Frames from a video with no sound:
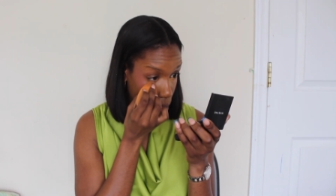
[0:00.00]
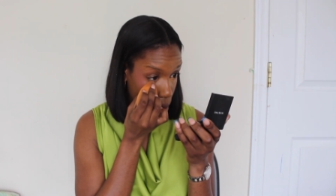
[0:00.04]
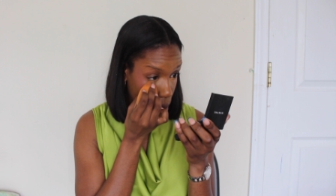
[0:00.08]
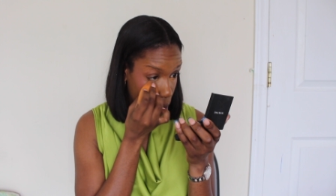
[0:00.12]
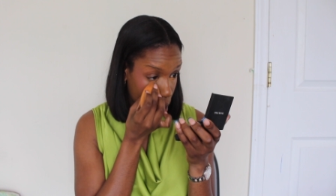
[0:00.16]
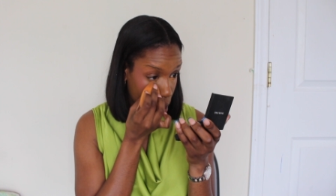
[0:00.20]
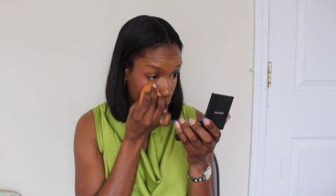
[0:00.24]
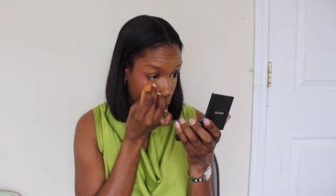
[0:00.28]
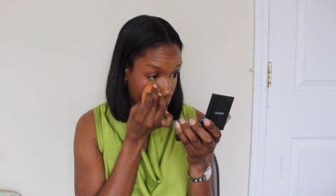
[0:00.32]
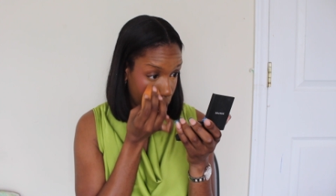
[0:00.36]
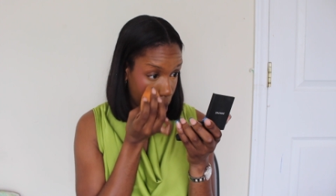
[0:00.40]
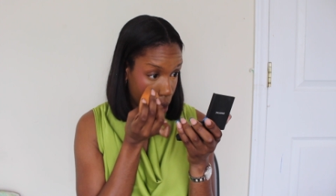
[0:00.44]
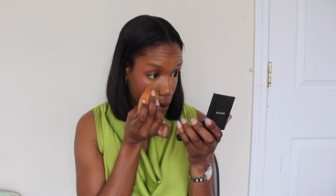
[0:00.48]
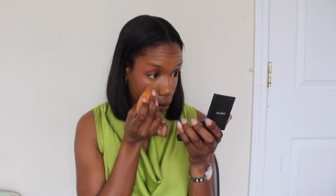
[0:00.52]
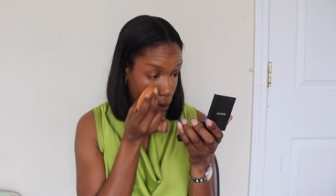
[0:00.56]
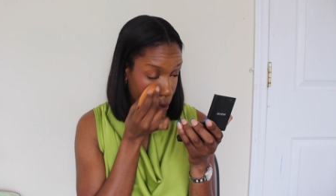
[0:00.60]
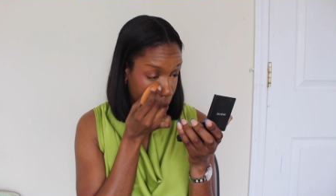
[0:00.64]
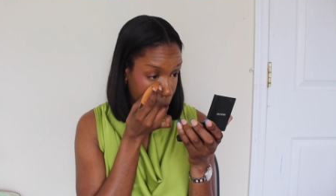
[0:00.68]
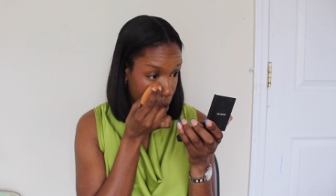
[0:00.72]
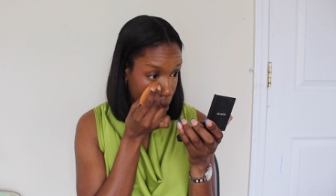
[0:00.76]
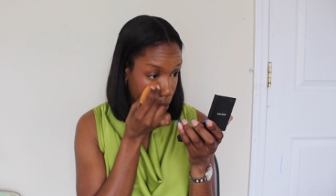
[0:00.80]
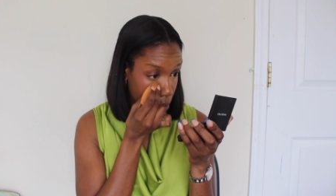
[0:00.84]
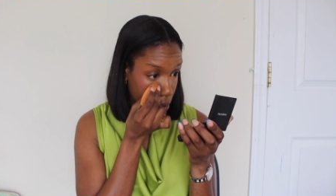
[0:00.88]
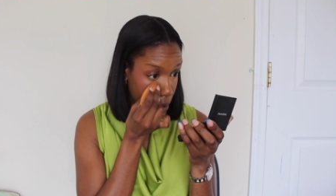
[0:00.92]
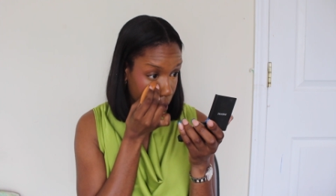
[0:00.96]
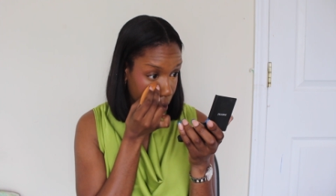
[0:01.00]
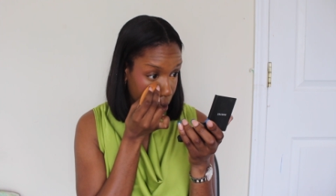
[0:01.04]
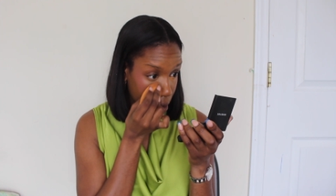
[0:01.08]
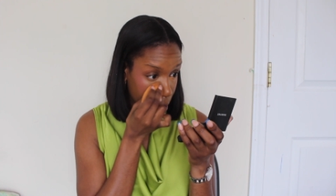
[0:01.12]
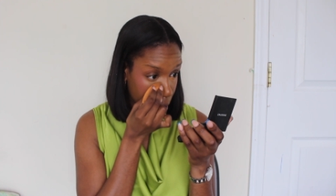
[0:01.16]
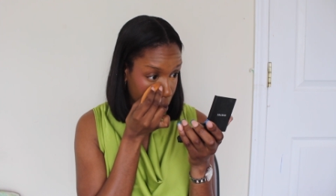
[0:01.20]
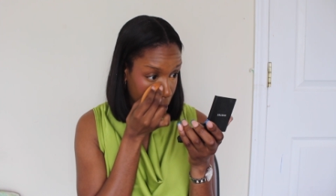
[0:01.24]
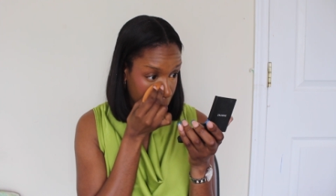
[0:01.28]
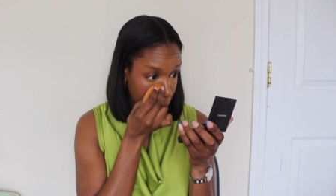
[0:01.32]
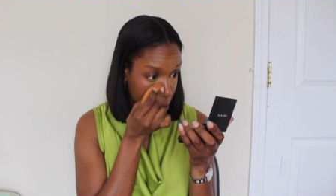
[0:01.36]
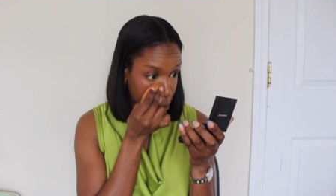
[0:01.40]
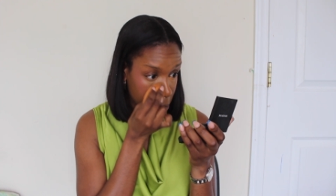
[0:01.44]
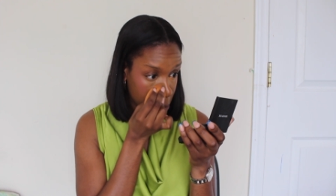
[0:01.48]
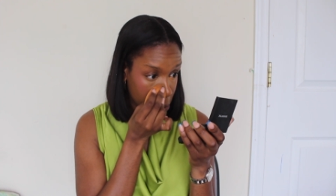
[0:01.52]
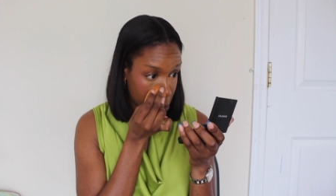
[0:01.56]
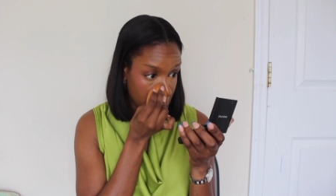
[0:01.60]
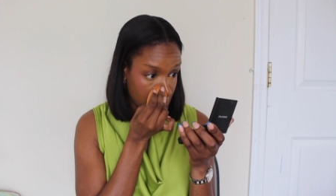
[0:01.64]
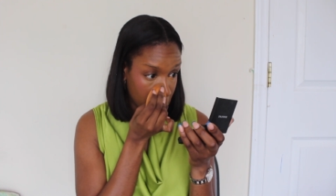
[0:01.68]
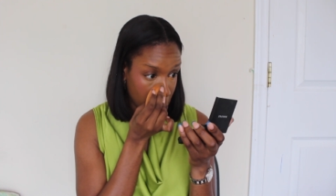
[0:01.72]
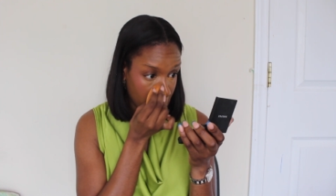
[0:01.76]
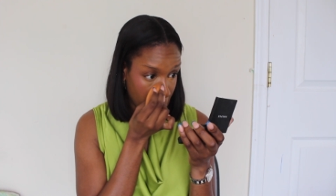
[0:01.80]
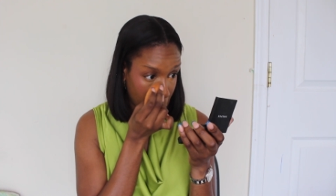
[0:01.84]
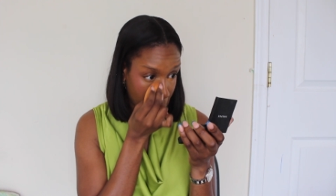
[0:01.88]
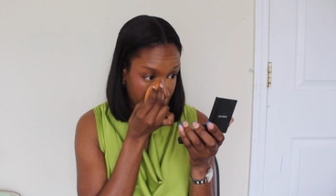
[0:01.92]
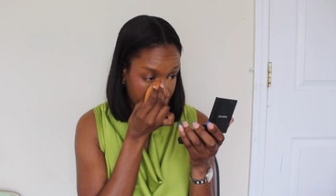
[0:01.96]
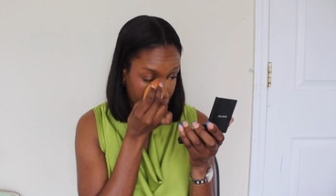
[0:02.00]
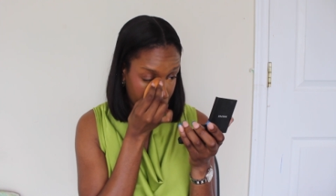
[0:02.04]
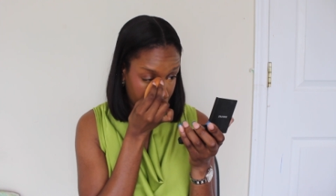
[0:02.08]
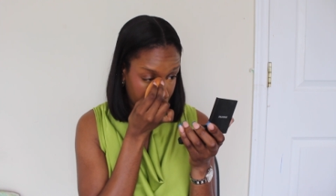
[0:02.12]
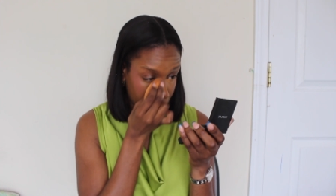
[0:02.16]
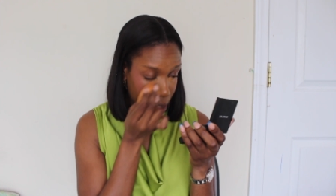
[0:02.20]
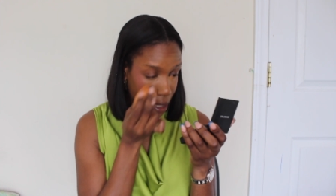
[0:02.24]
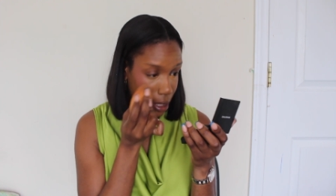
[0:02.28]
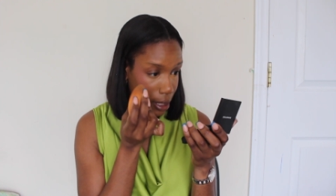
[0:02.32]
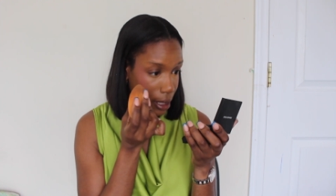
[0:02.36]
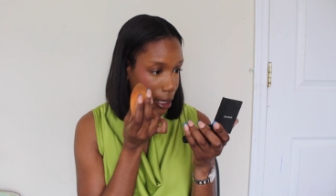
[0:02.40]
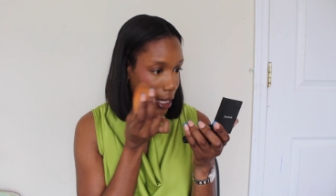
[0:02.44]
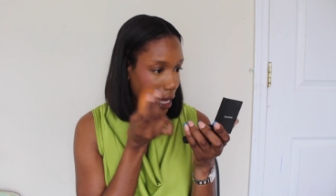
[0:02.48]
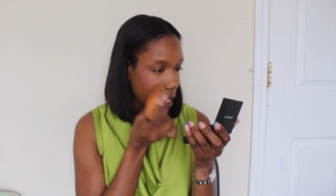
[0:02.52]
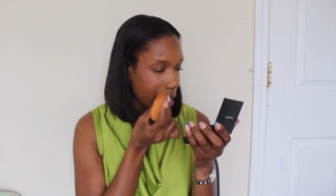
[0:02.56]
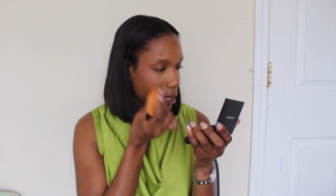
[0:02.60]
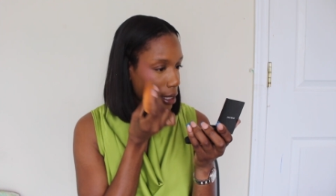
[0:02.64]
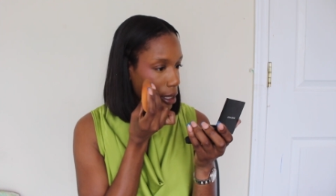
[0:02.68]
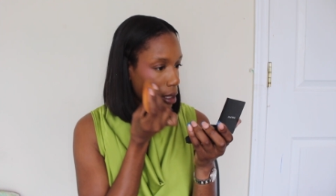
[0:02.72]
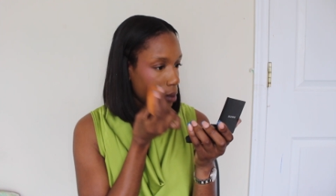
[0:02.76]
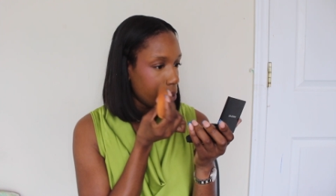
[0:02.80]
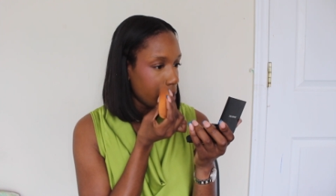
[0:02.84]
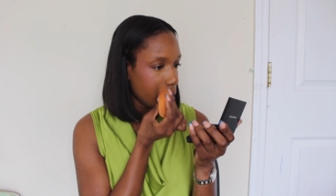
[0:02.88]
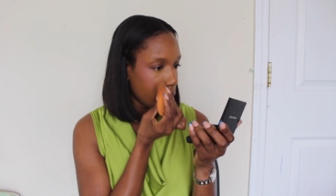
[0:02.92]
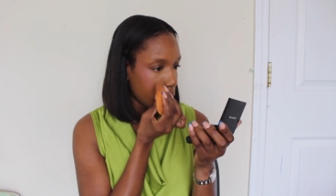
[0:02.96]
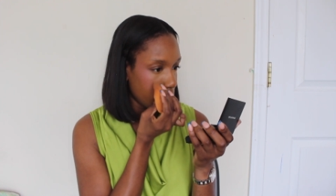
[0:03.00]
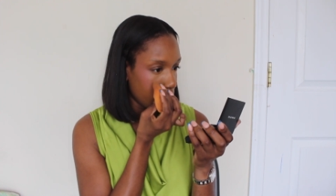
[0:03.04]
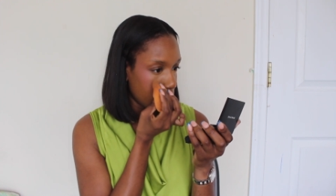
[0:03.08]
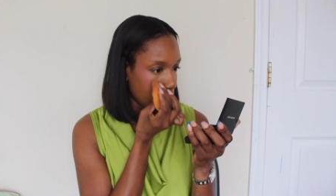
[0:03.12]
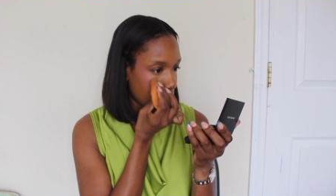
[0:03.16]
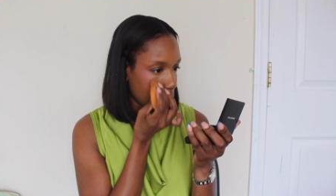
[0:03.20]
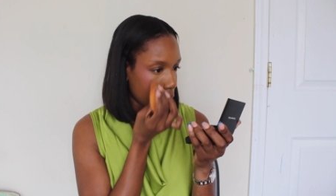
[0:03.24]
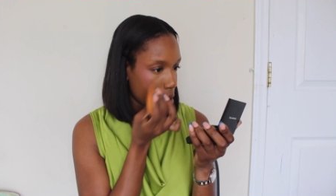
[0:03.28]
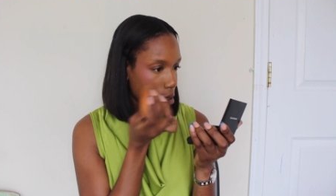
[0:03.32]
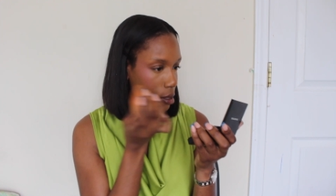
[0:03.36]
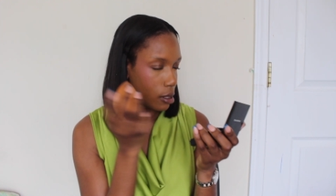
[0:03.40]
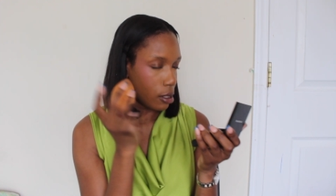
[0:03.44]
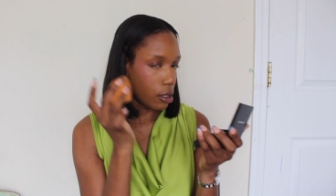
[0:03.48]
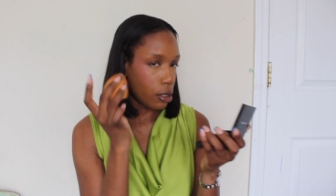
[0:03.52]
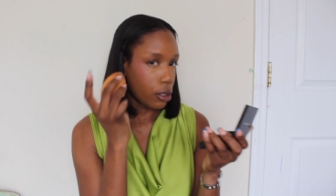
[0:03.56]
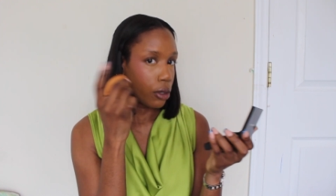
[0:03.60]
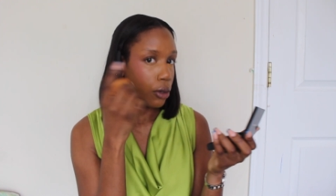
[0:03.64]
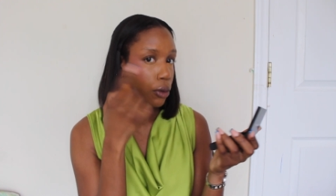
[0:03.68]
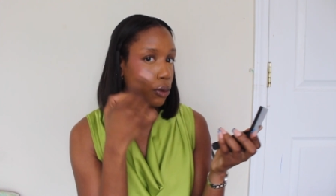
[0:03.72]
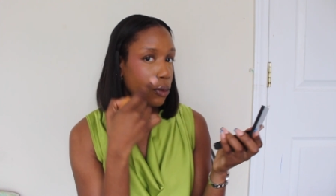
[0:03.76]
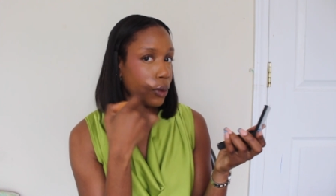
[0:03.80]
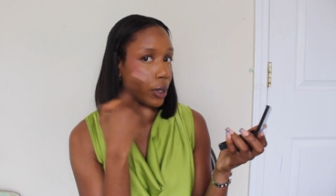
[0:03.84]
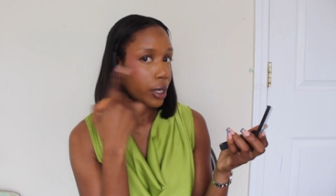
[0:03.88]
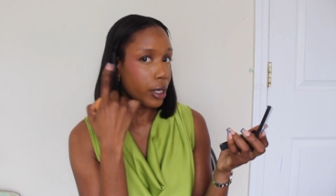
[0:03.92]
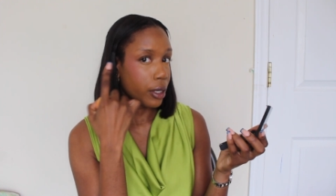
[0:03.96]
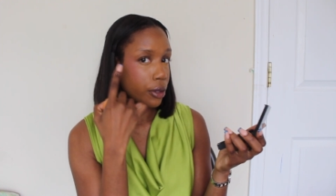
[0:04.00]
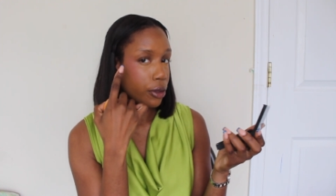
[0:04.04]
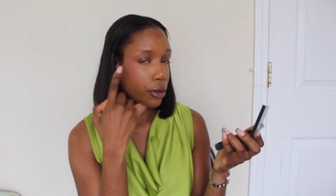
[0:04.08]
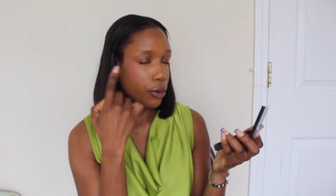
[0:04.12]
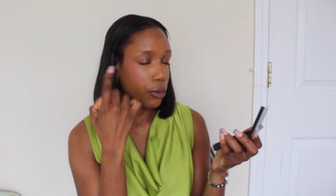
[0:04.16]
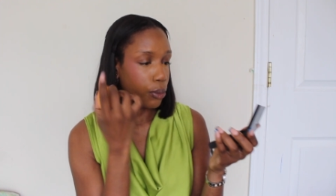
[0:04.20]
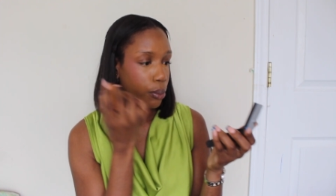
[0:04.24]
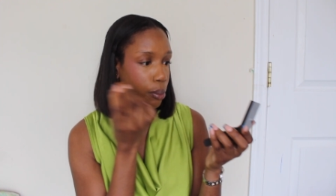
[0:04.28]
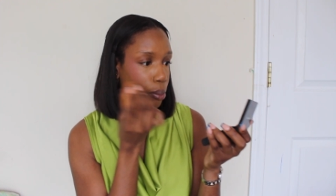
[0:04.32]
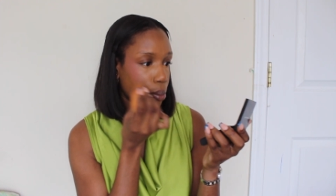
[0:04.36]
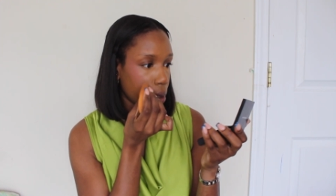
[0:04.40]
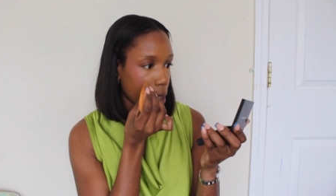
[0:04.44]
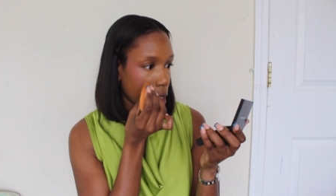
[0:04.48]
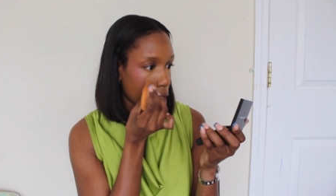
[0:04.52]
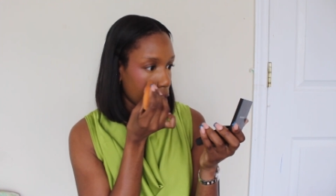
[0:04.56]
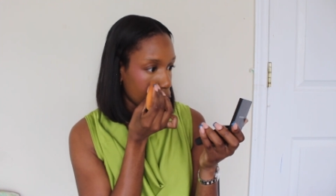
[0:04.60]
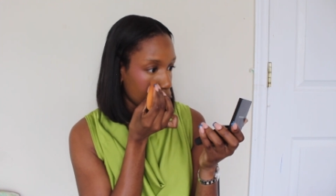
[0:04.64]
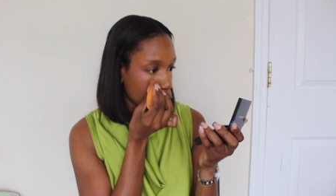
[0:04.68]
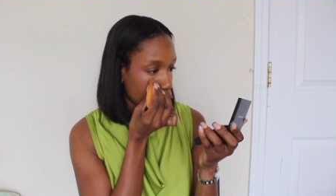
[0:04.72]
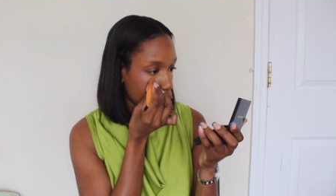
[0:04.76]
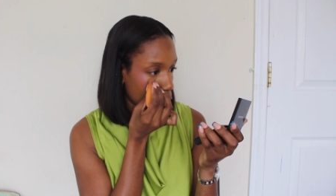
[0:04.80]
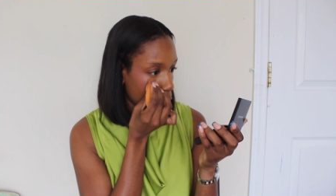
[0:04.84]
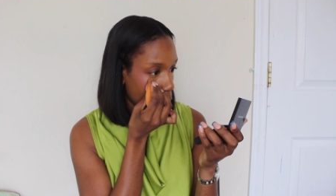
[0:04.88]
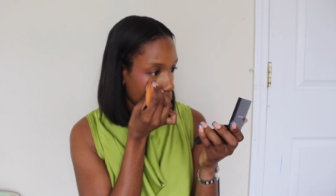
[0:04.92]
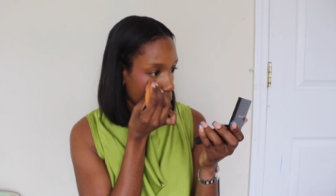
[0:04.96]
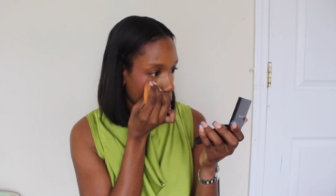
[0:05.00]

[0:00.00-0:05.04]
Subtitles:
And now we're gonna blend in the concealer, and we're gonna lightly blend in the concealer where the blush